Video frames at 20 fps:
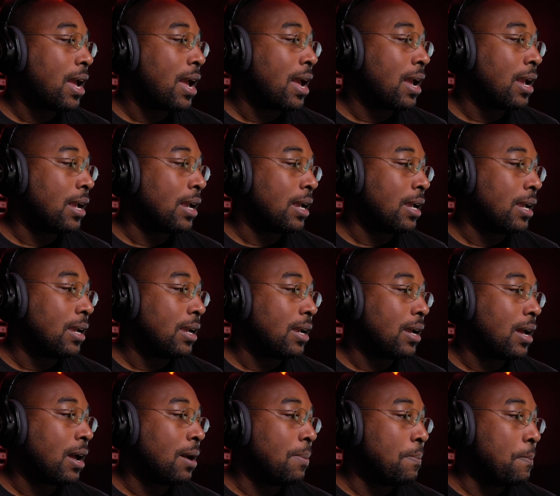a,
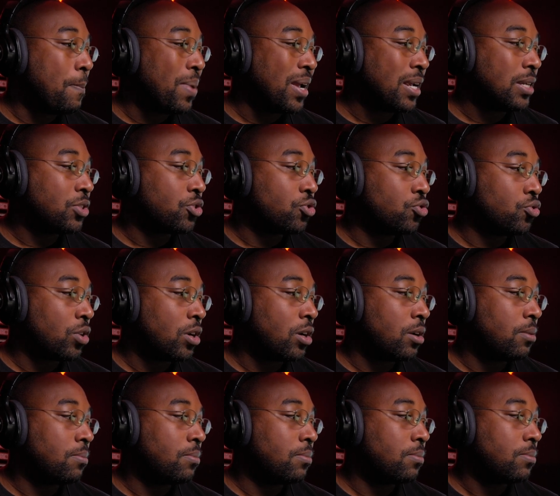a bass
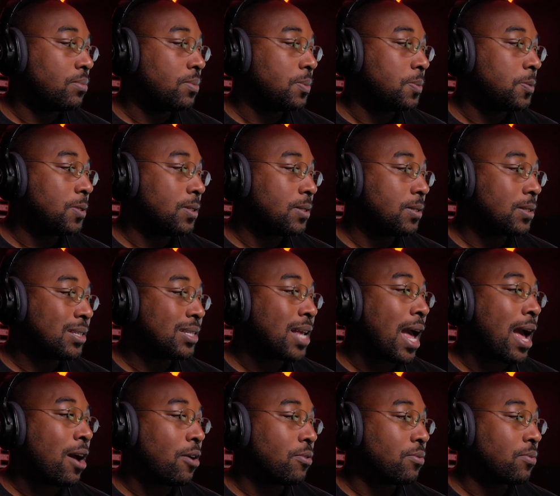drum
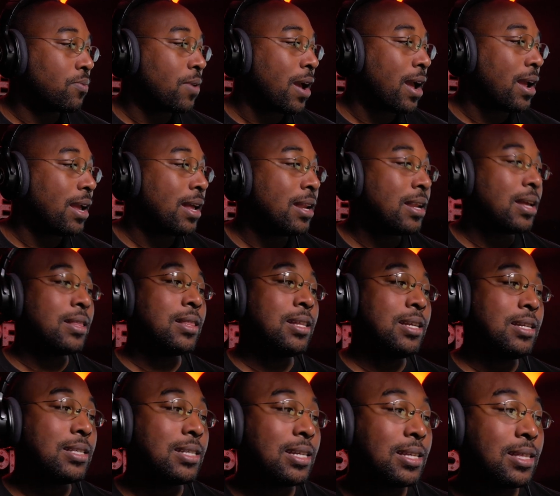sound, right? And at
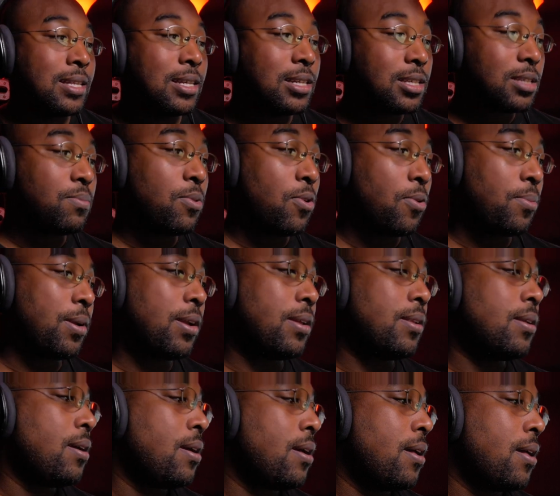least at this moment,
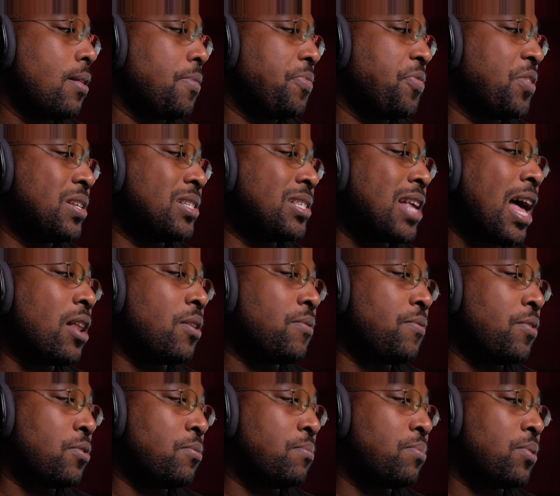the
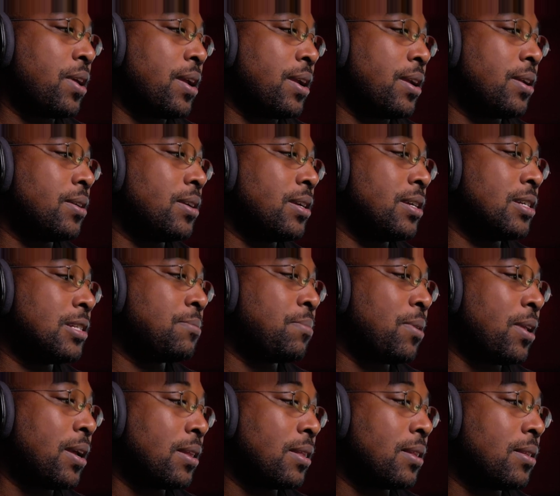xylophone player is
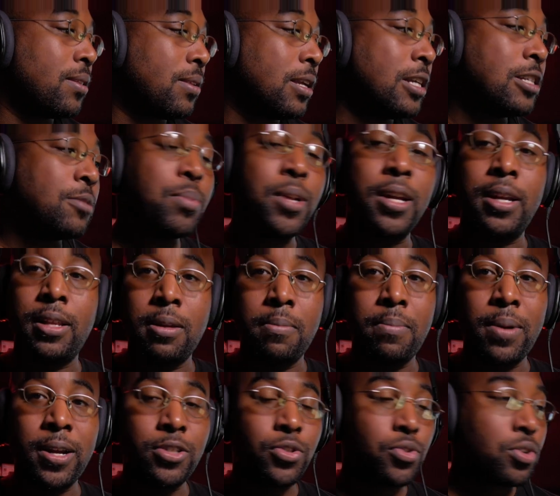playing is playing the
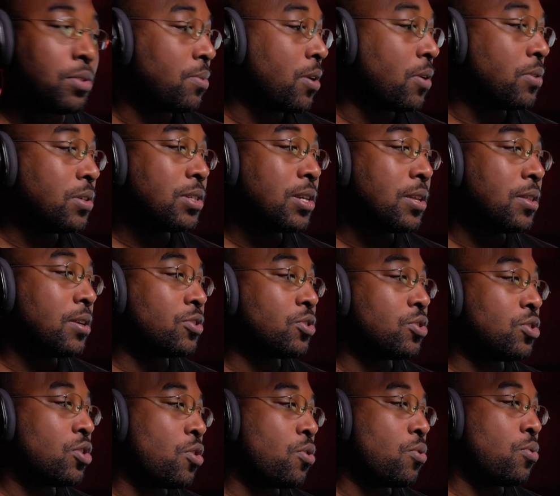bass drum. Notice that there's
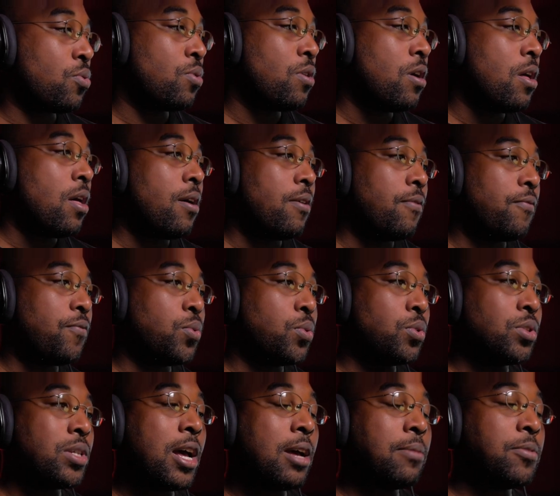no
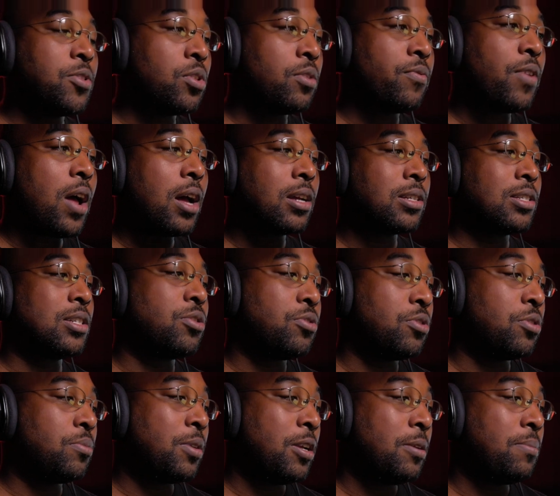full-time sort of
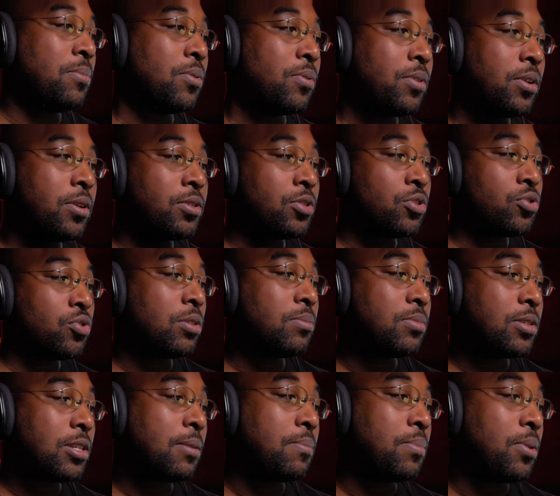auxiliary people. There's a drum
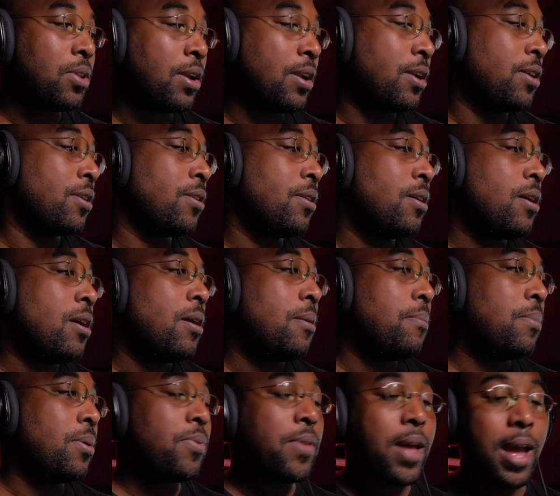set player,
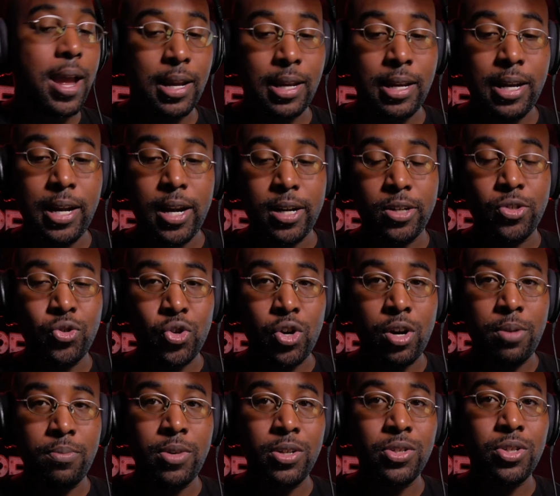but that kick
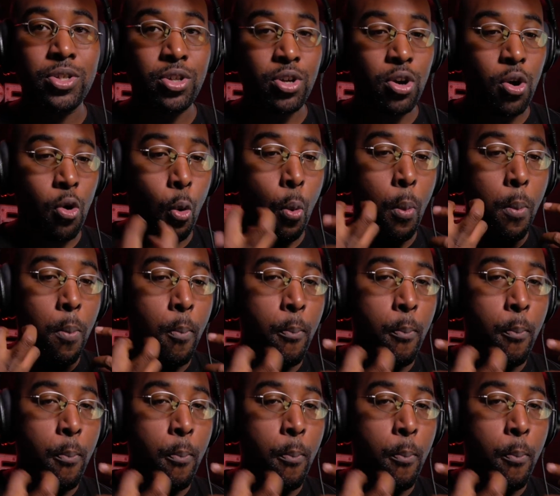drum doesn't go